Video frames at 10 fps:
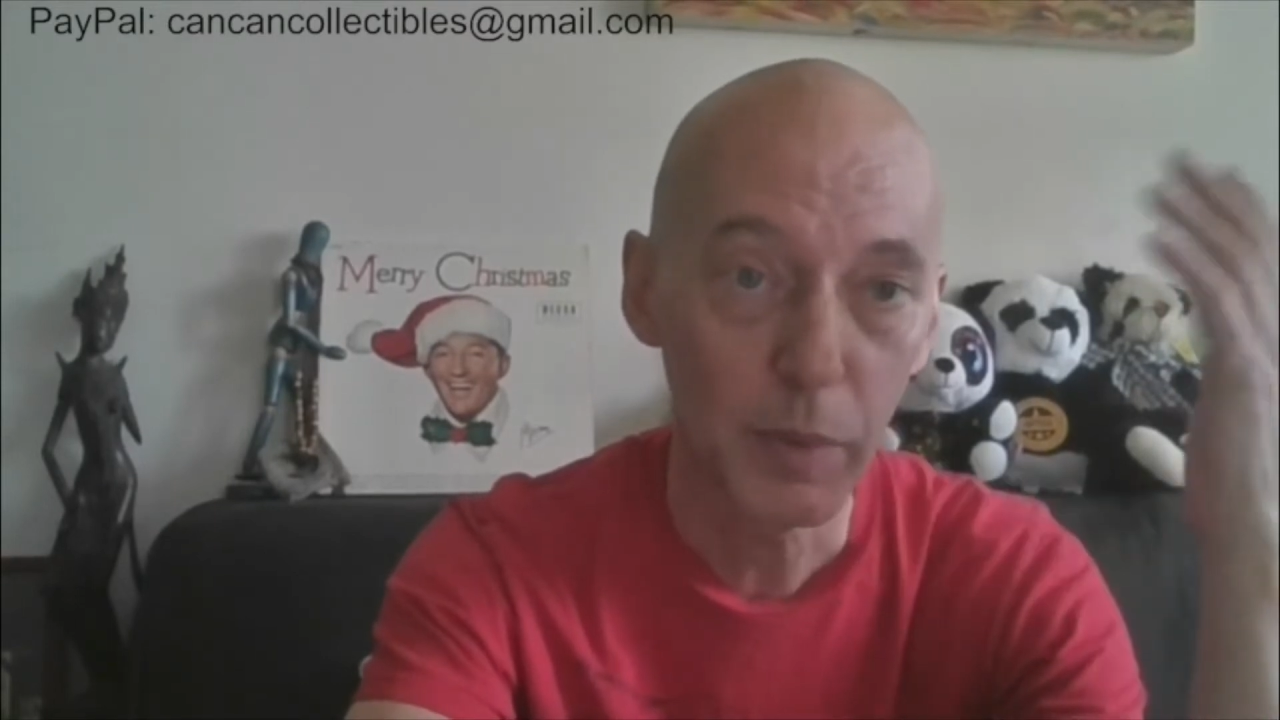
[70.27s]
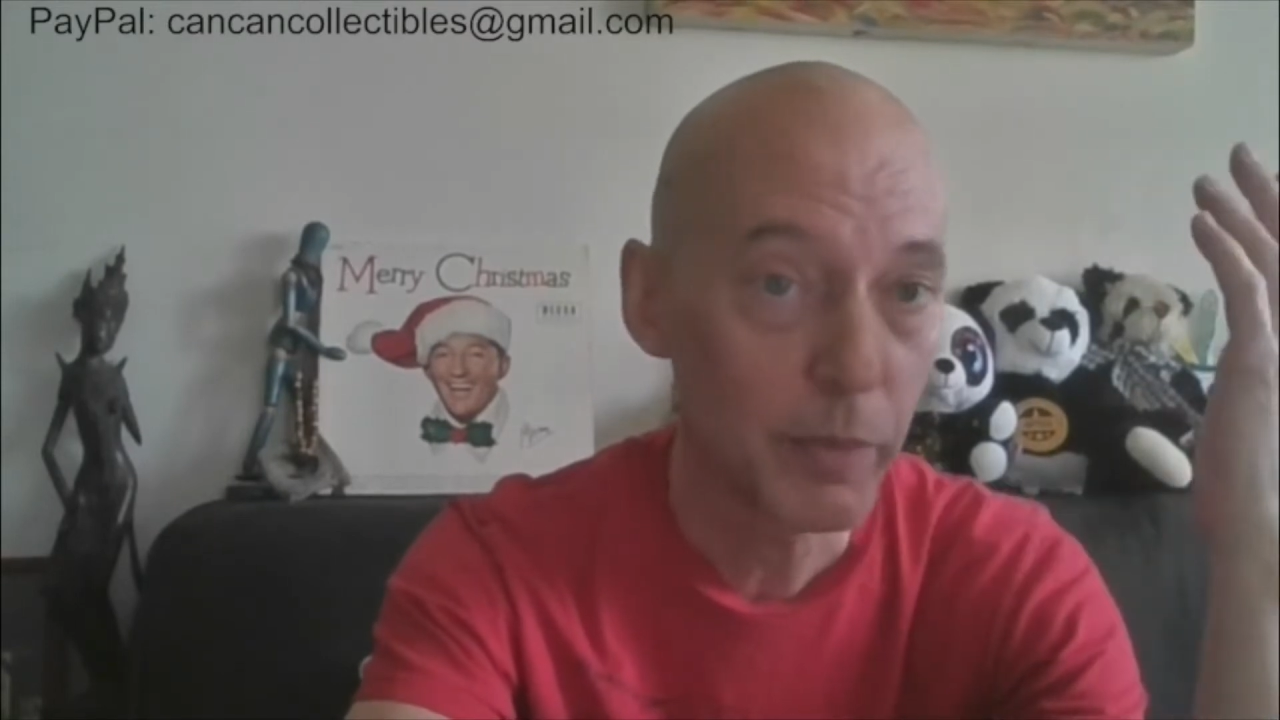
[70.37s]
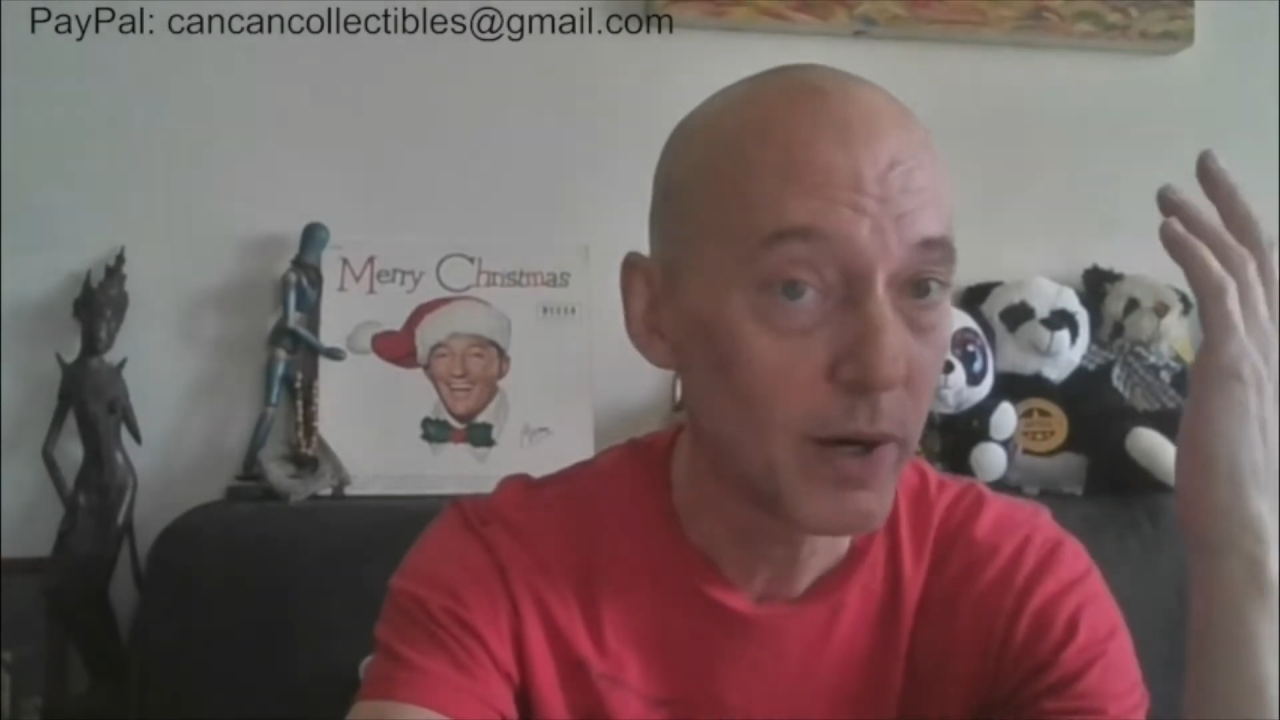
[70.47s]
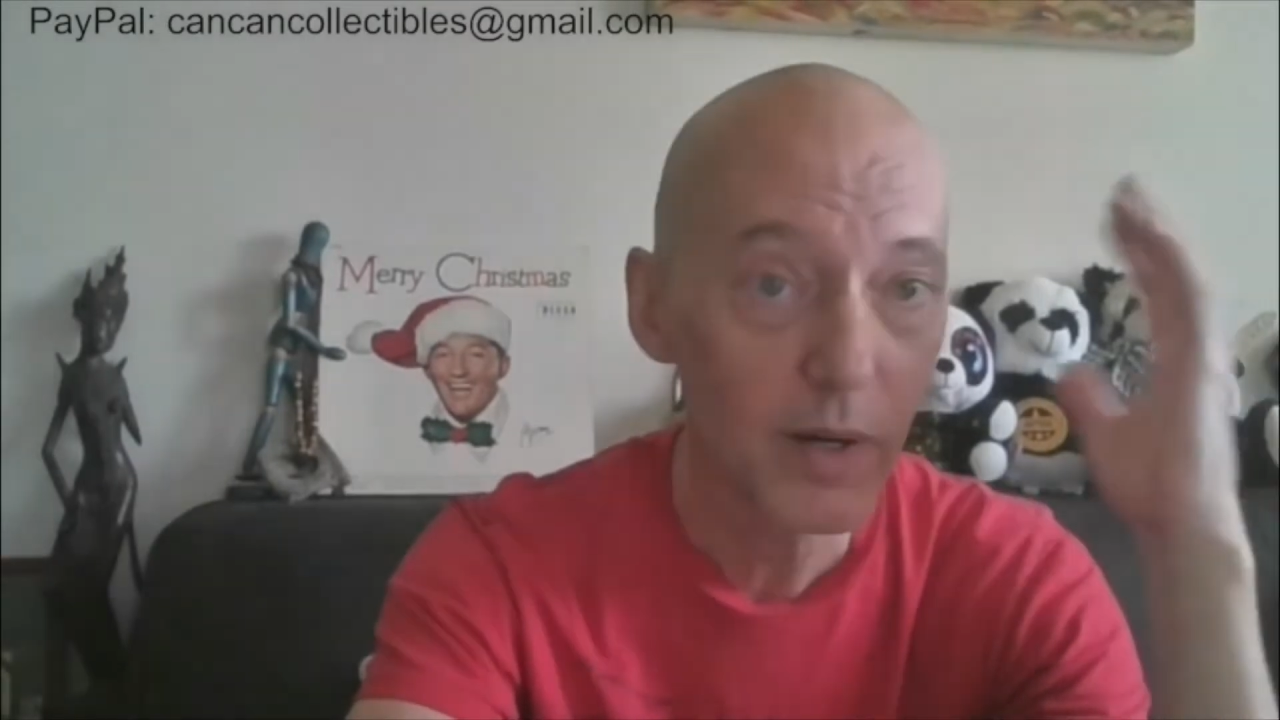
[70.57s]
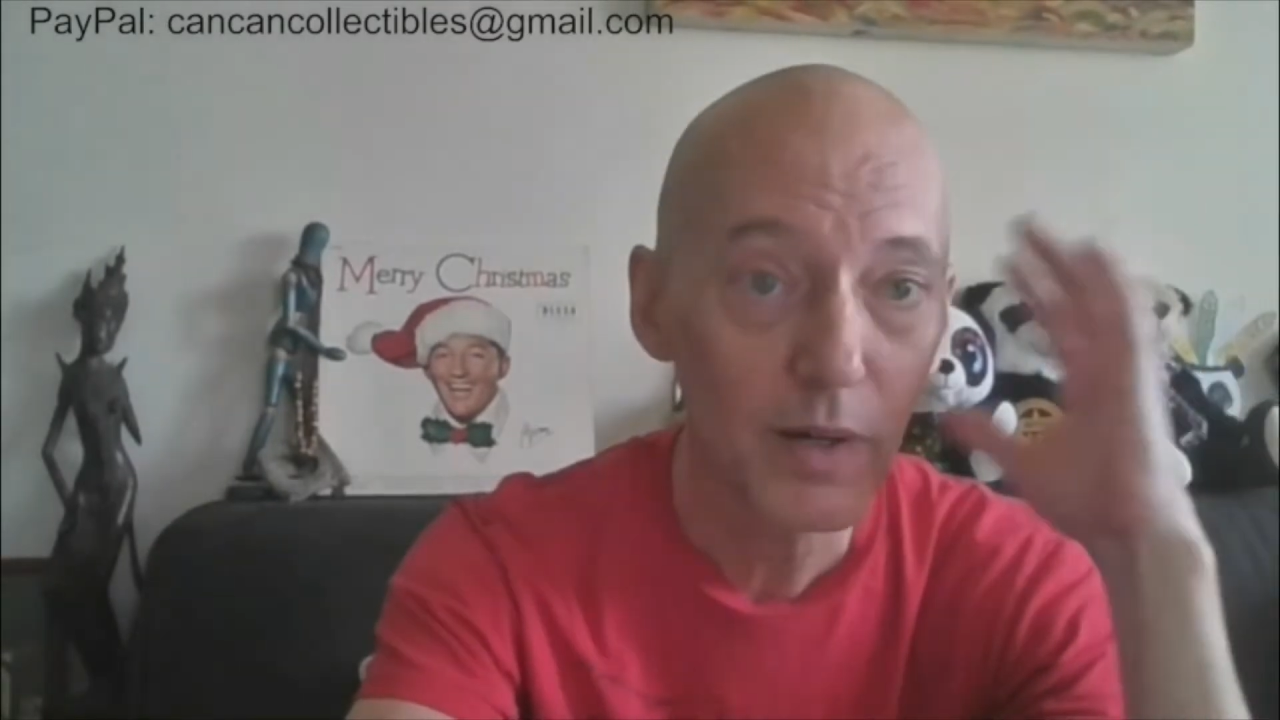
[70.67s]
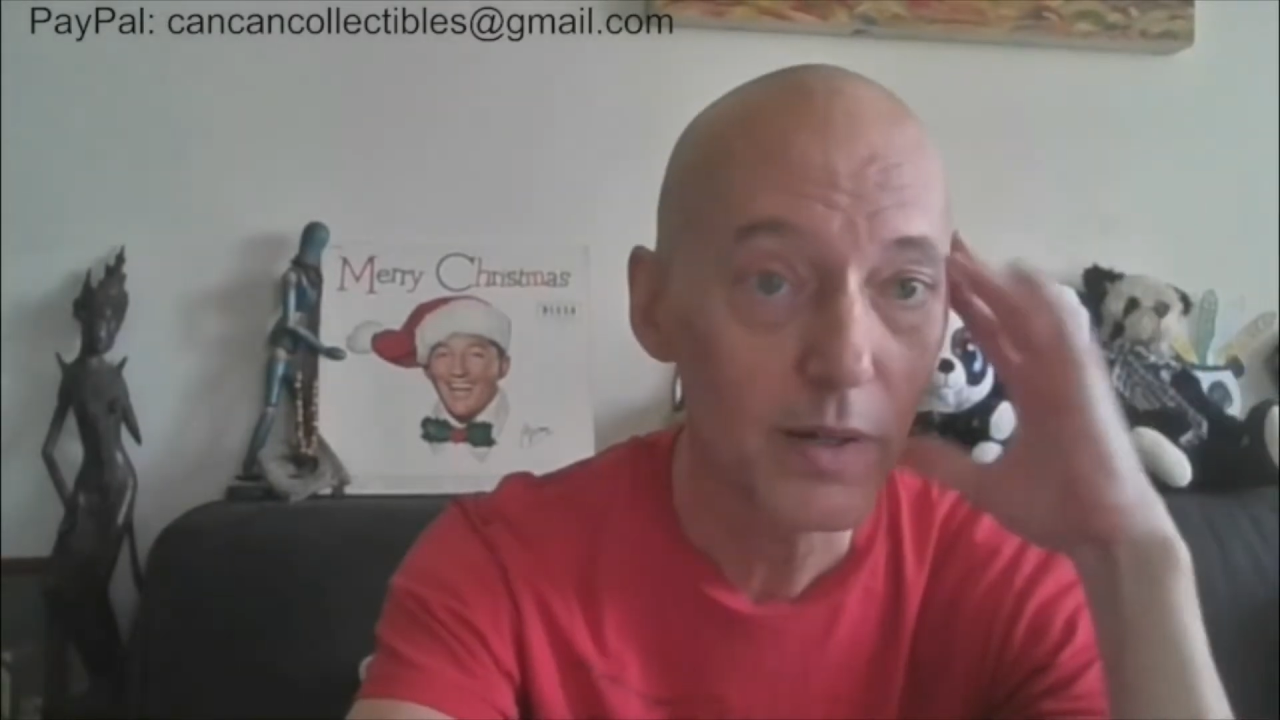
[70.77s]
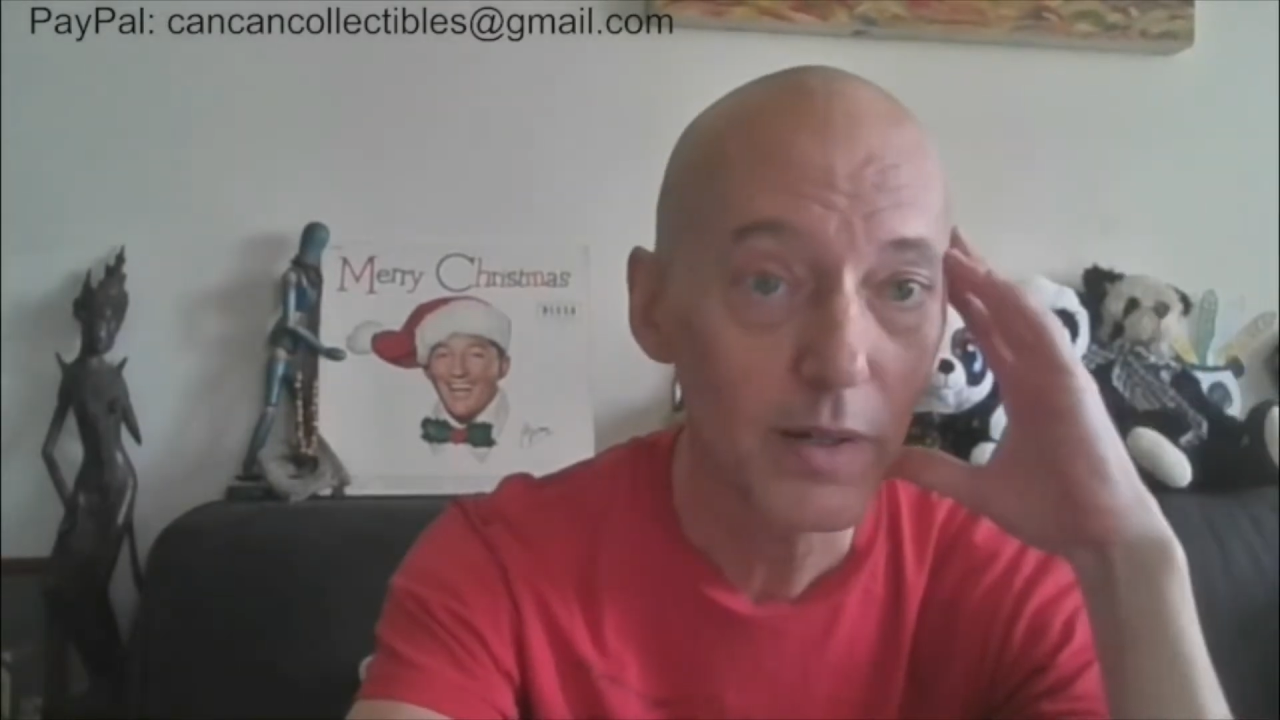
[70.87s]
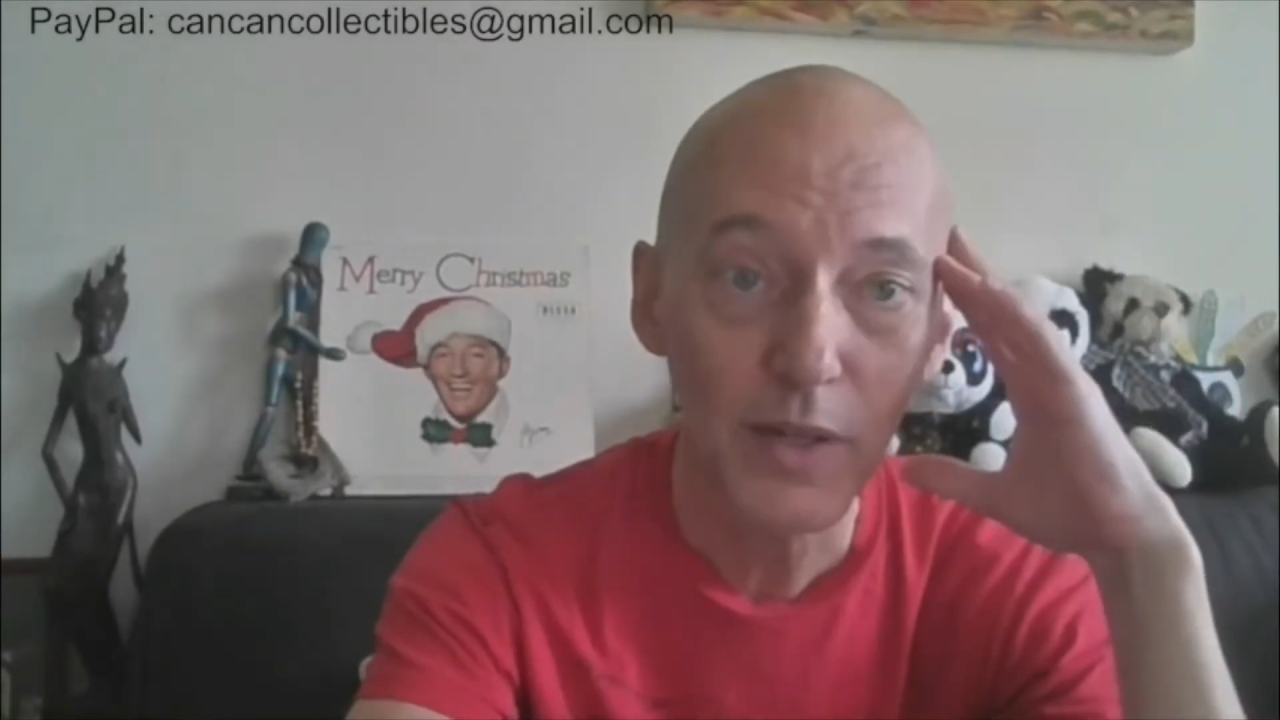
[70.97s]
bar